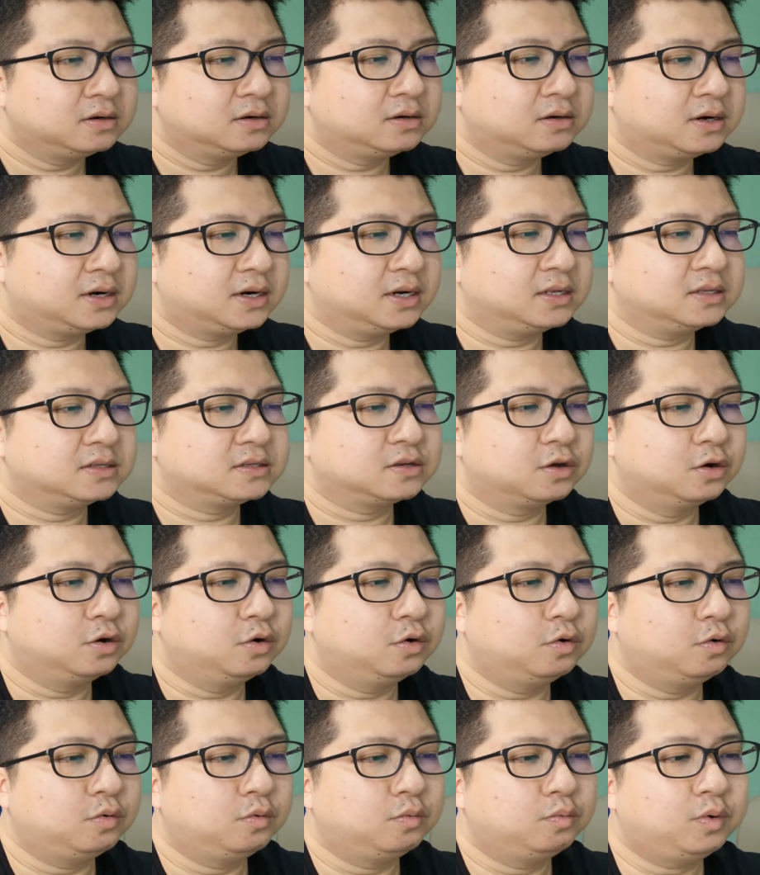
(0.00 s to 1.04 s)
Alright,
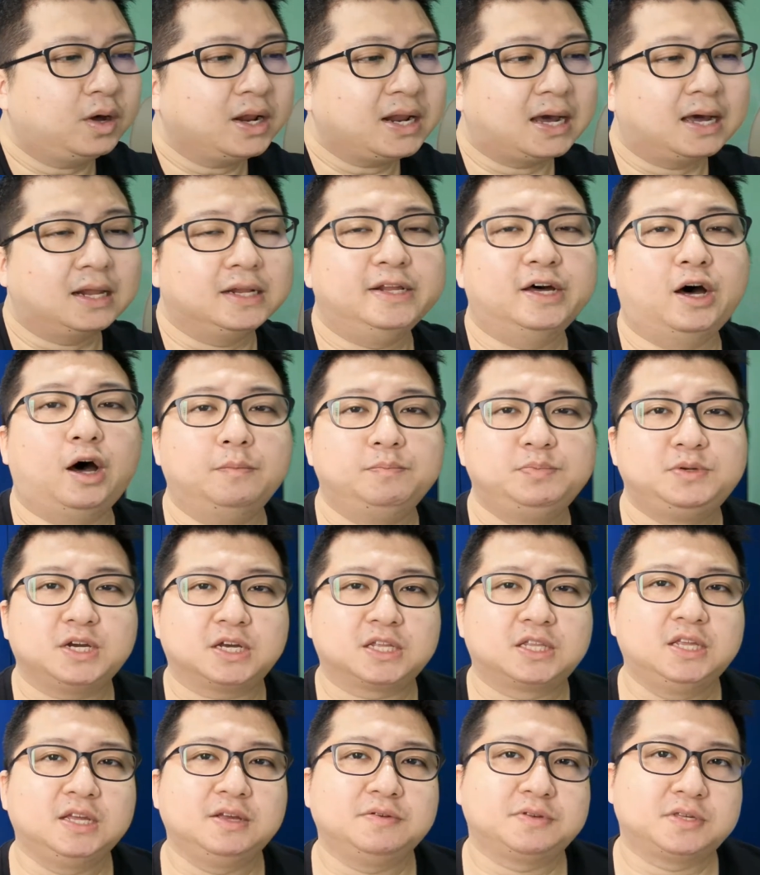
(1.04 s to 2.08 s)
so what are the
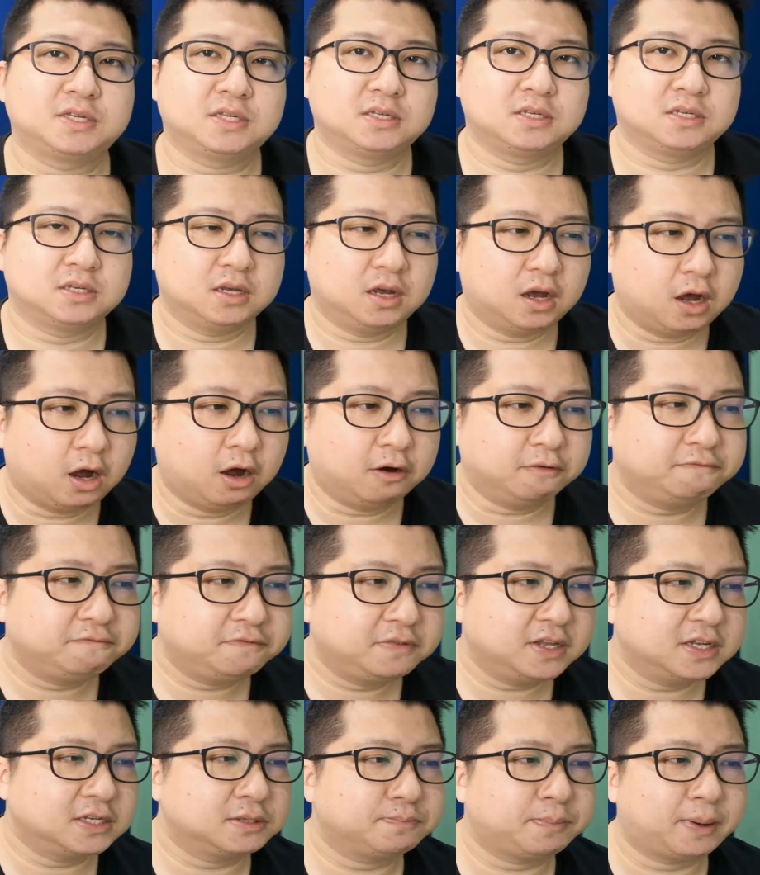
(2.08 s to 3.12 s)
objectives of
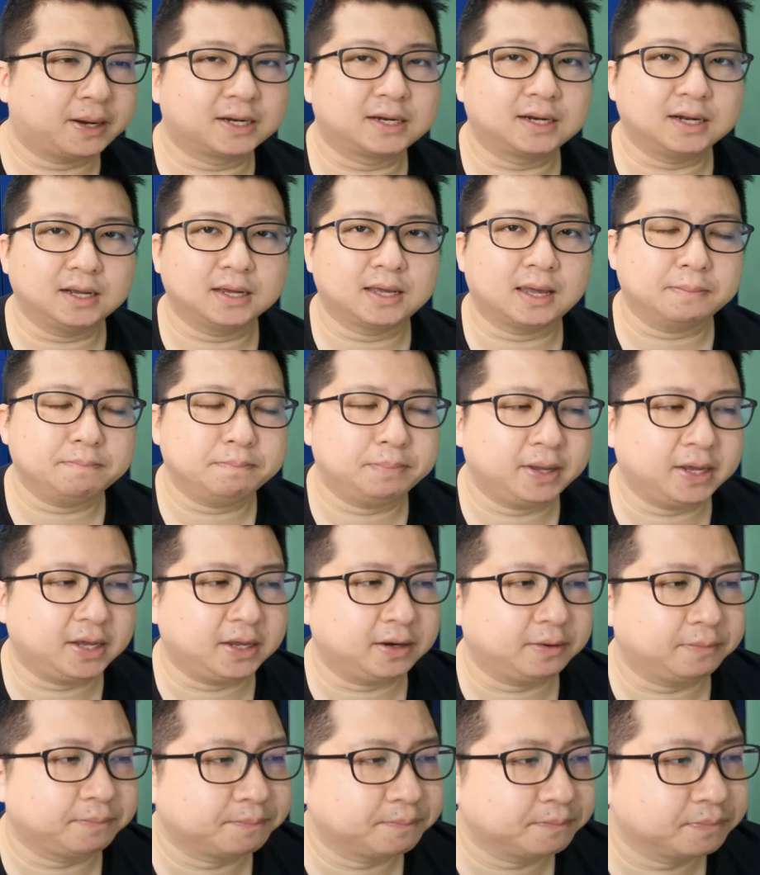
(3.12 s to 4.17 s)
this particular
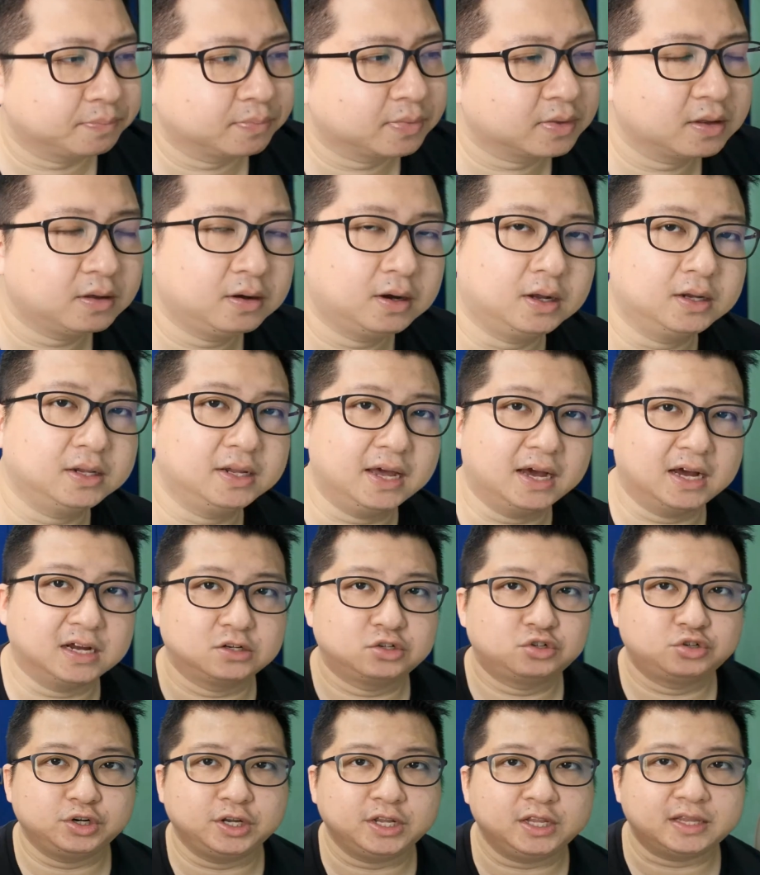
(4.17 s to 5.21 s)
campaign? There are
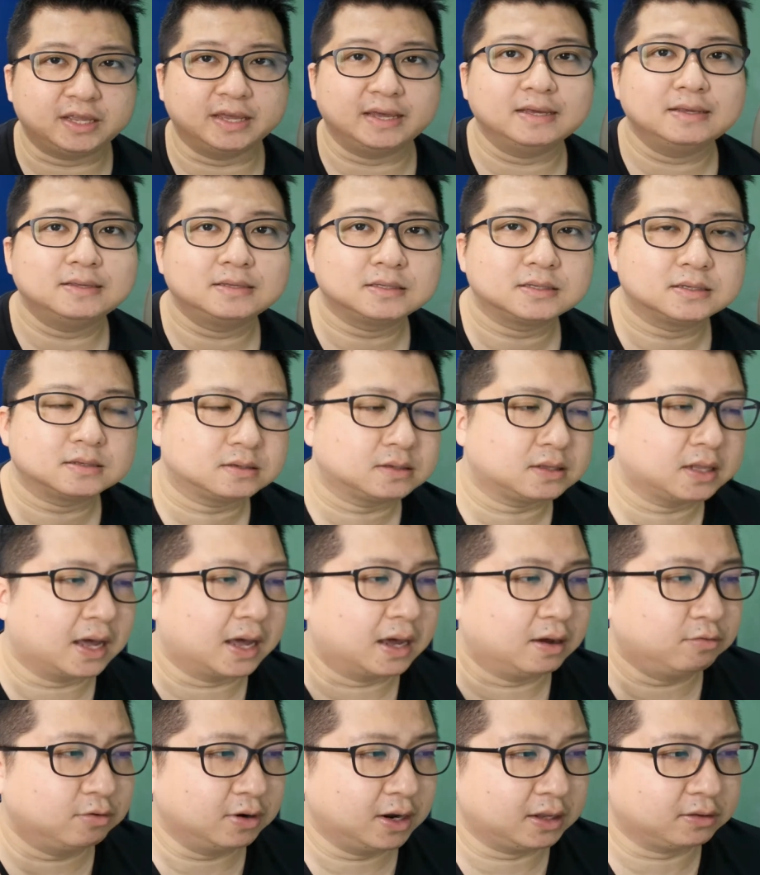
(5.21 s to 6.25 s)
three things that
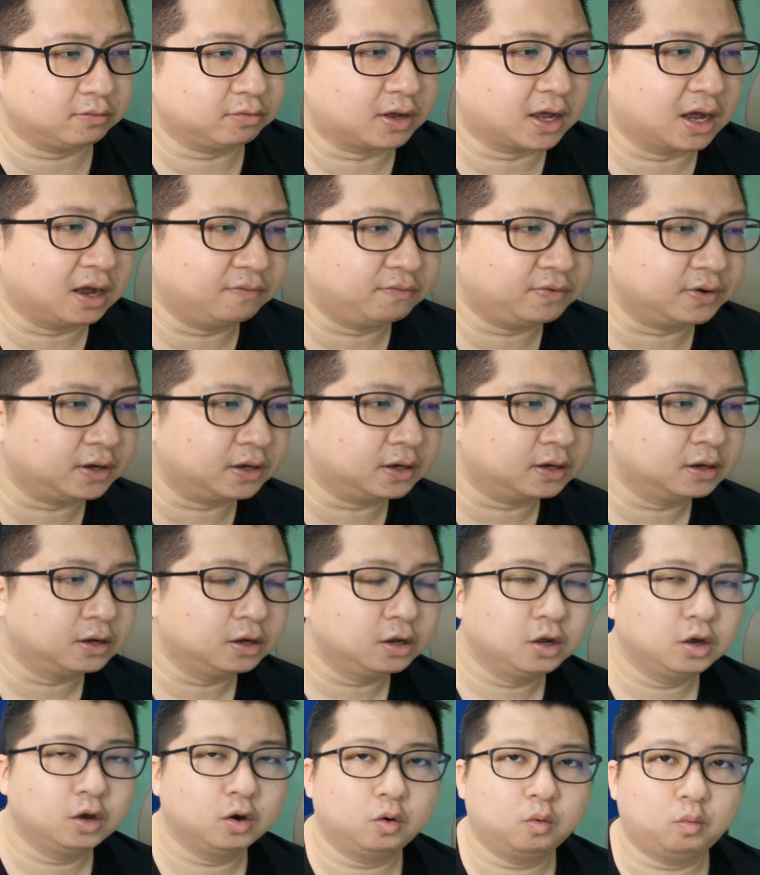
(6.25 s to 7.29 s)
I would like to cover.
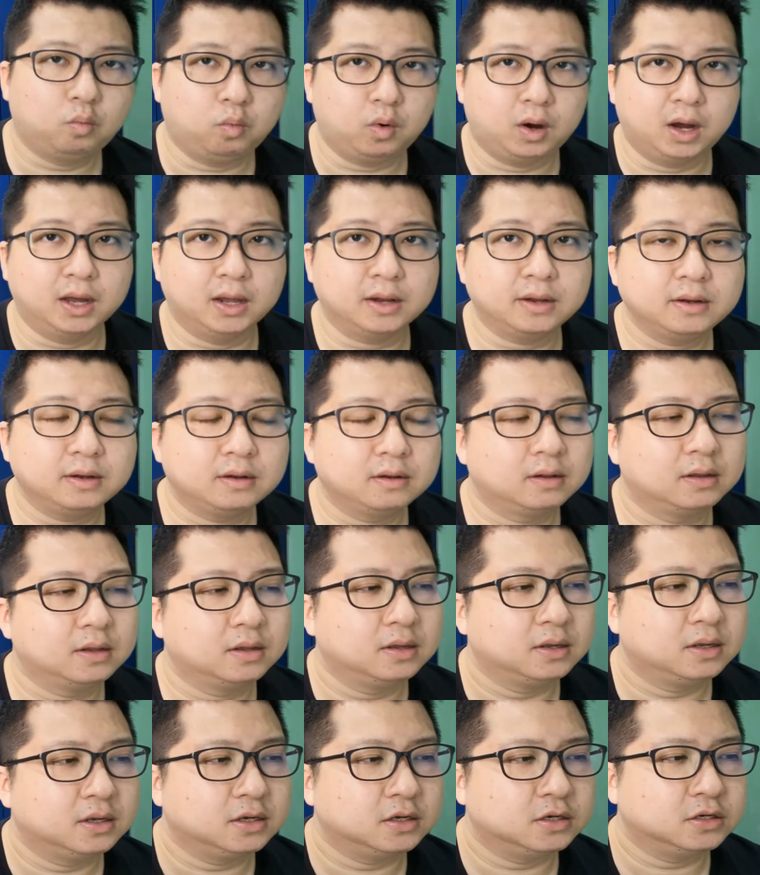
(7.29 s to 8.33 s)
One
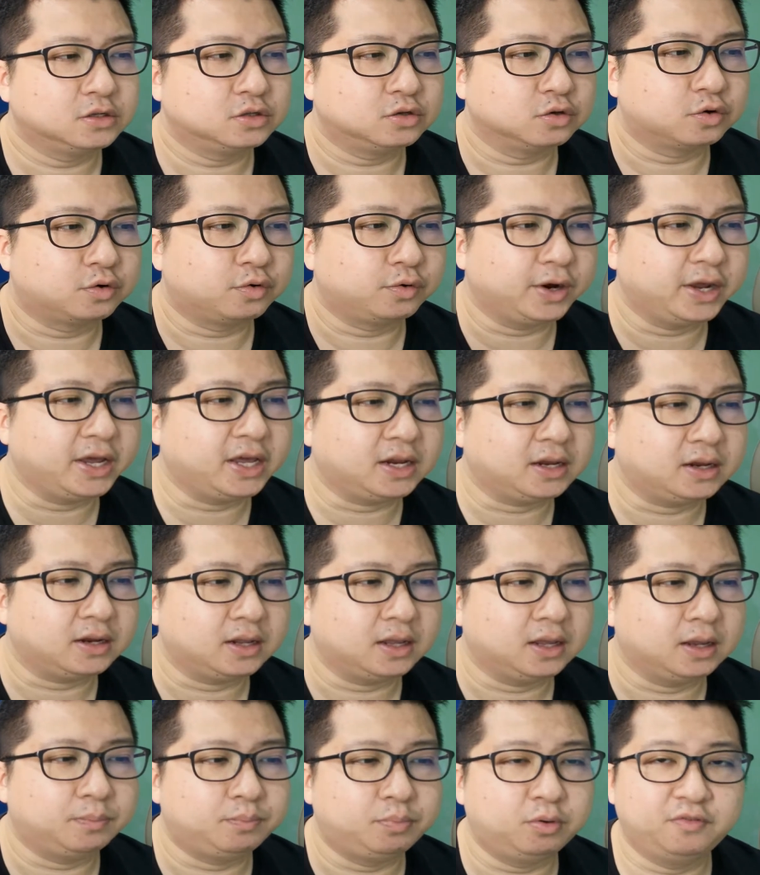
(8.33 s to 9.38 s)
is to create
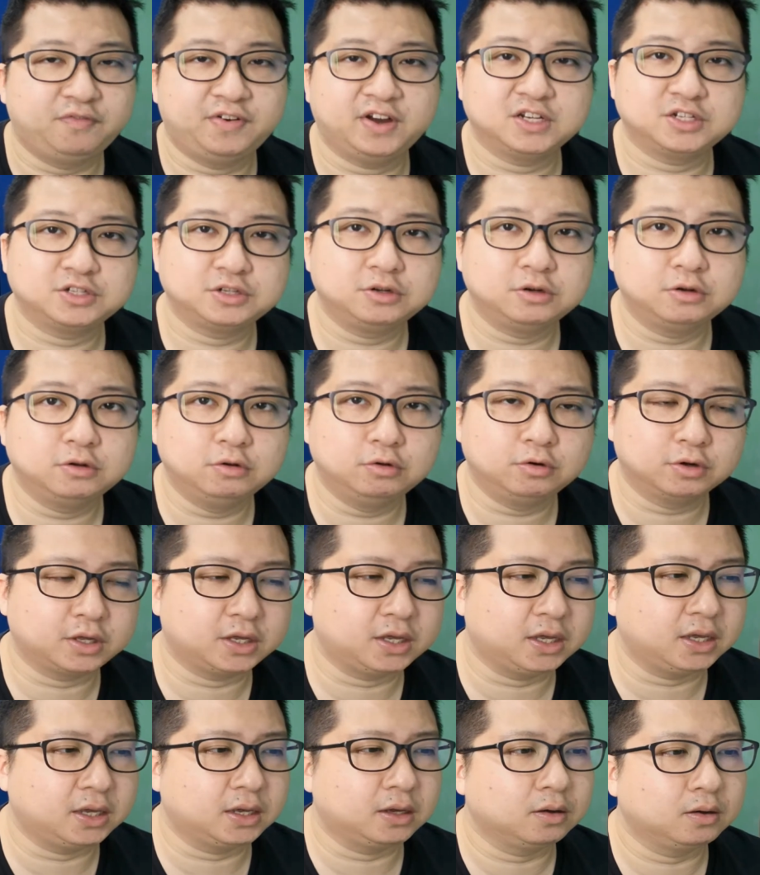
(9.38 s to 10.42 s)
a professional
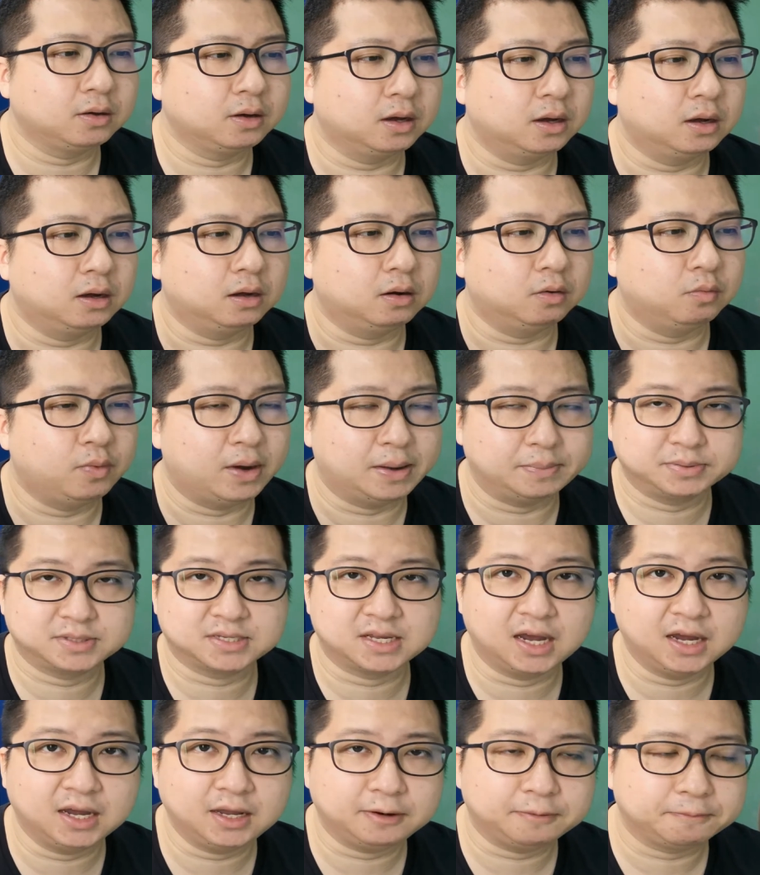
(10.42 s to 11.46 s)
looking
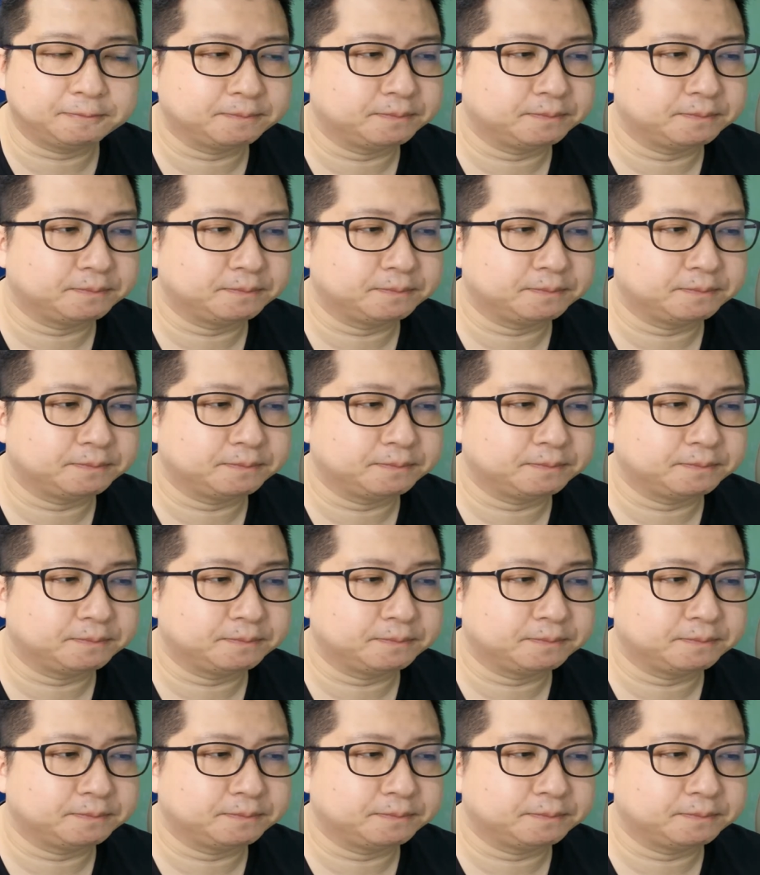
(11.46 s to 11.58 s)
website.